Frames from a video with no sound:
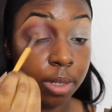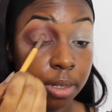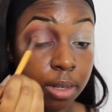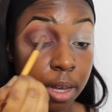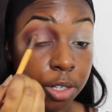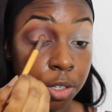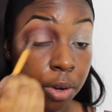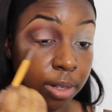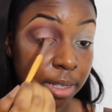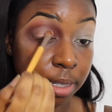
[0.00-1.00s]
It's like
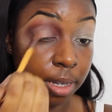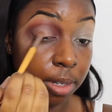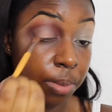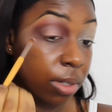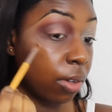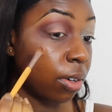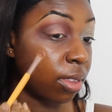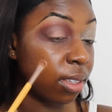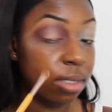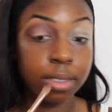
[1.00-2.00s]
chocolatey, oh my god,
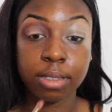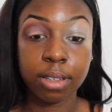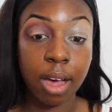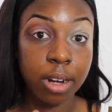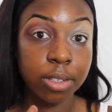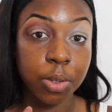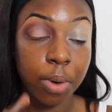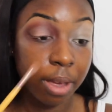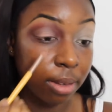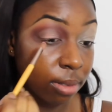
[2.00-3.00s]
this colour is
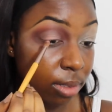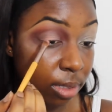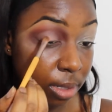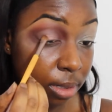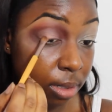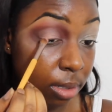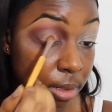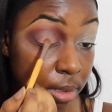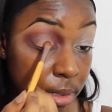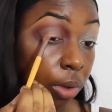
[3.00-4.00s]
quite decent.
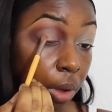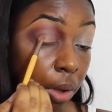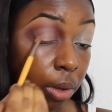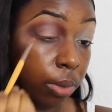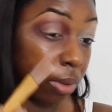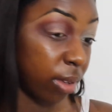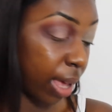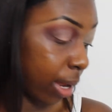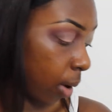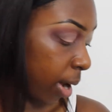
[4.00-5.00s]
So this
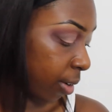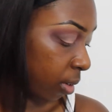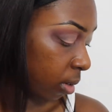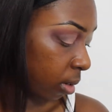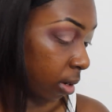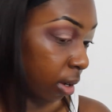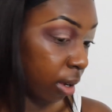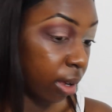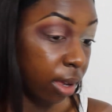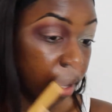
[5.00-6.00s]
halo, I just
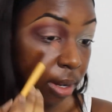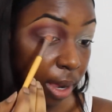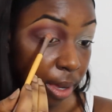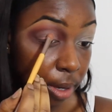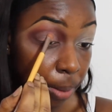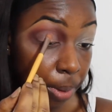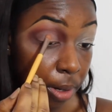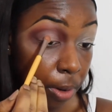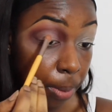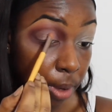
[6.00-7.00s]
take it up a
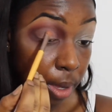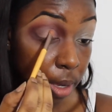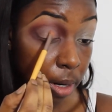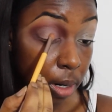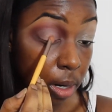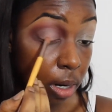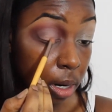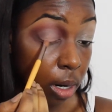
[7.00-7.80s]
little bit and